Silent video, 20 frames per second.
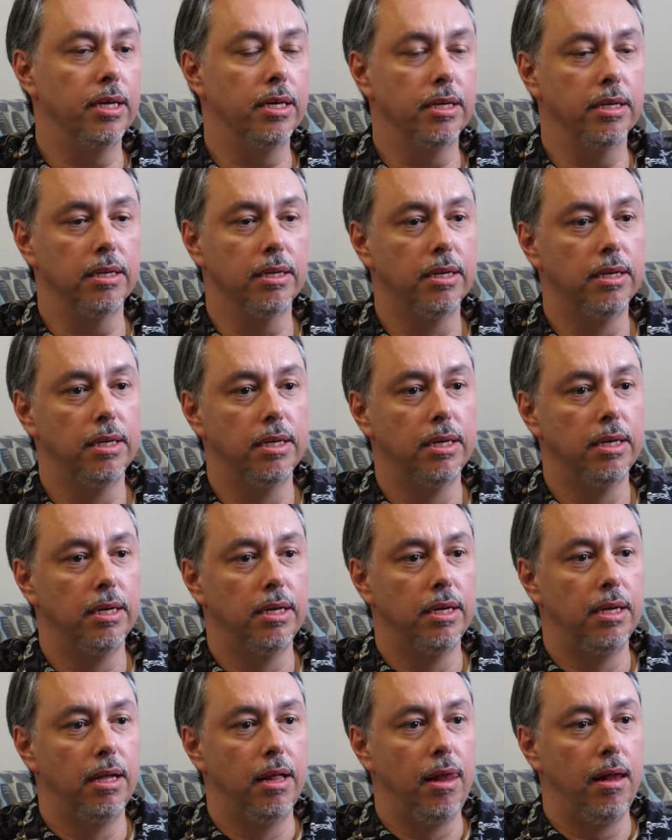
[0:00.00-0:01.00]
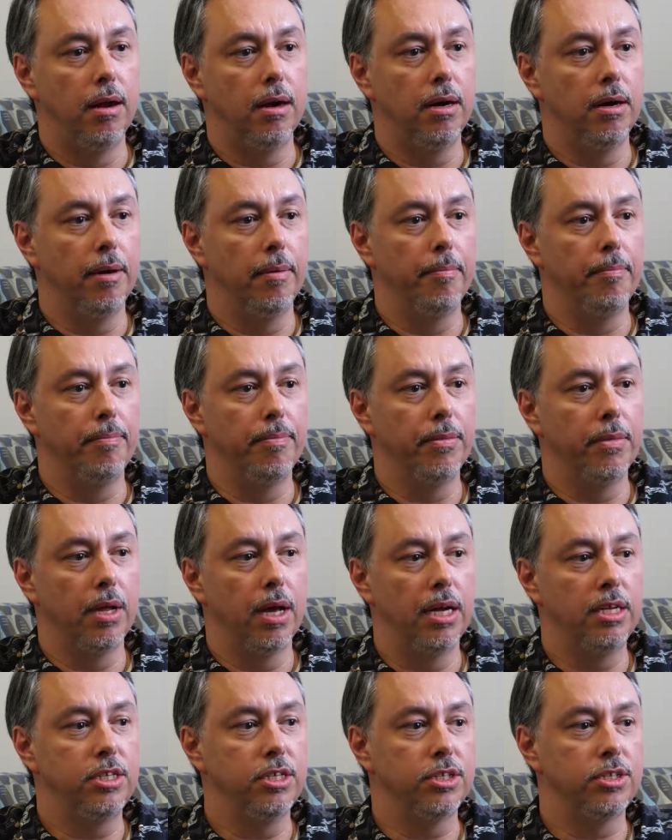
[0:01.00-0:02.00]
And
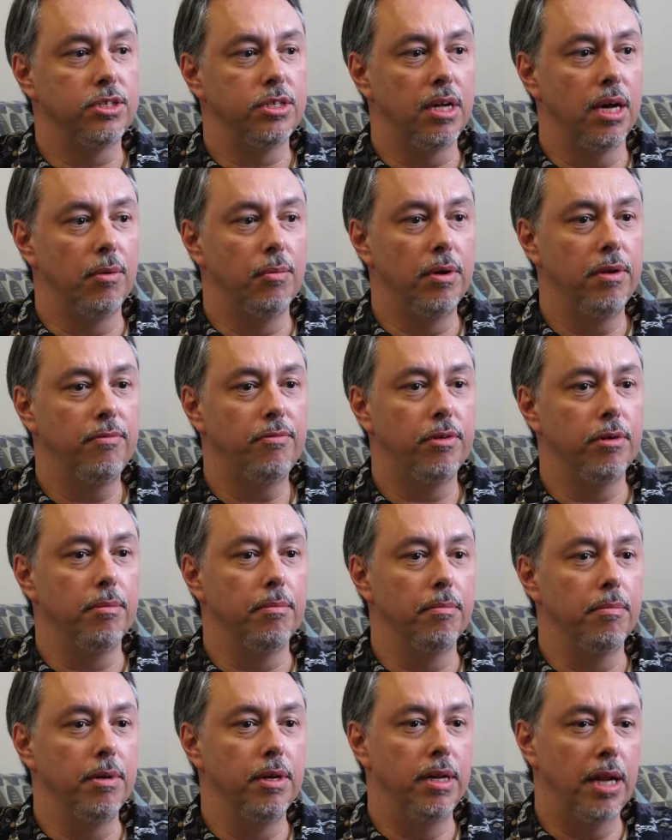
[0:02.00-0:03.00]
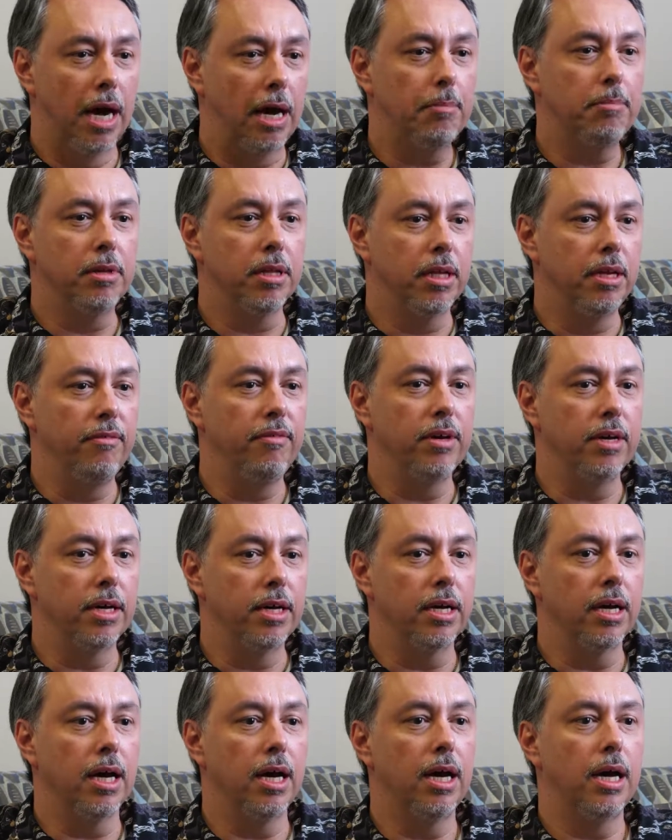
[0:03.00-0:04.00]
I went from not believing
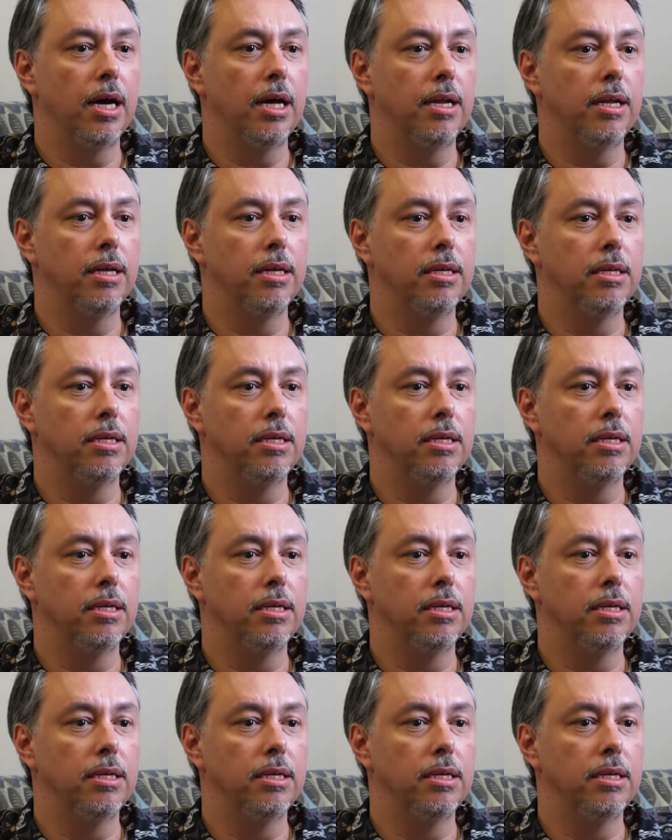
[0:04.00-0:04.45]
in God